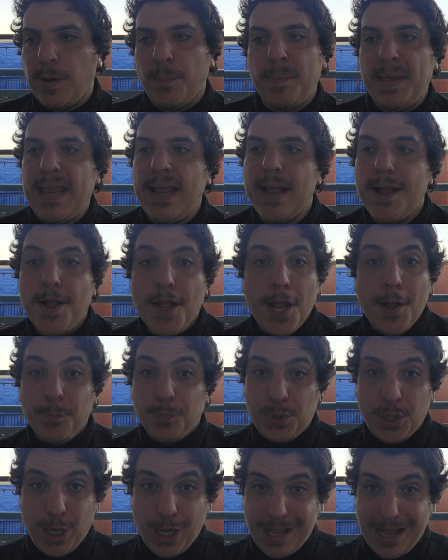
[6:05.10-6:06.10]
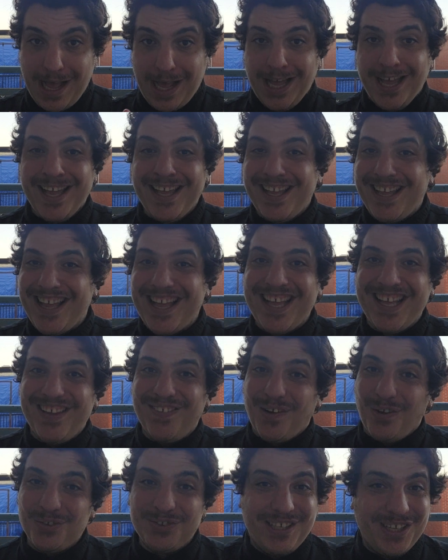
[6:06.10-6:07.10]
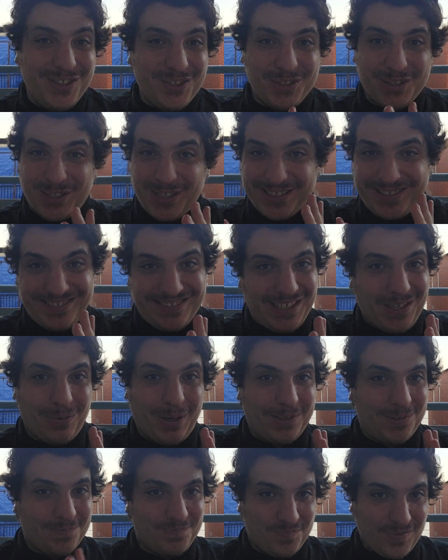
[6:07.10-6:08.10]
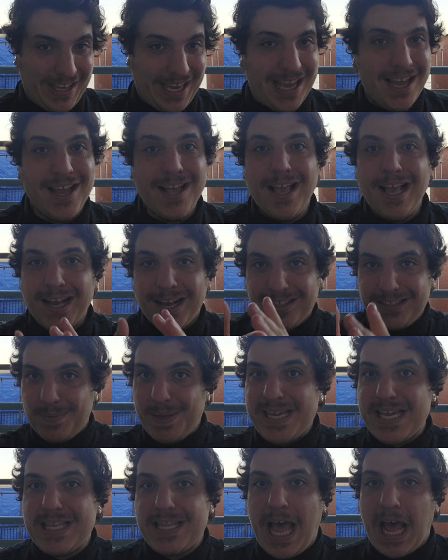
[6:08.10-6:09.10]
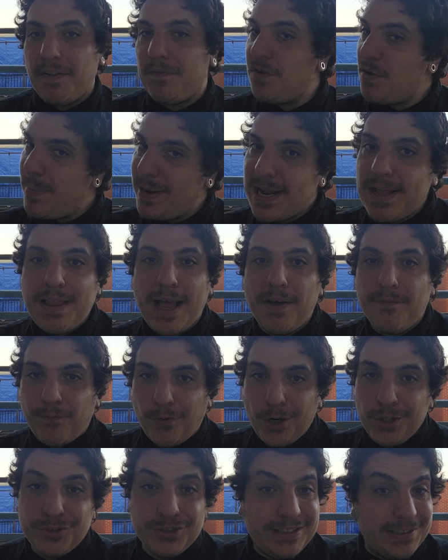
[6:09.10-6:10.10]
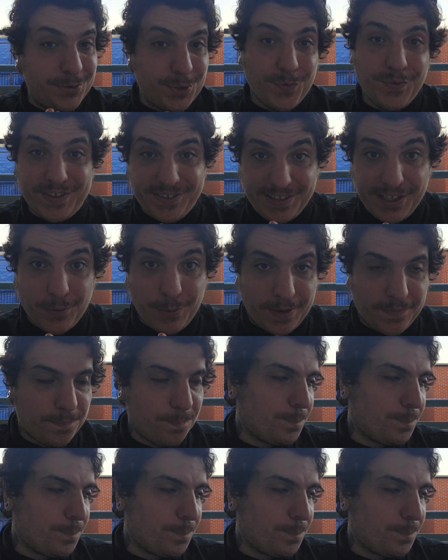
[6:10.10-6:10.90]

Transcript: to be. I'll tell you a secret, okay? Because you made it that far, so you deserve a secret.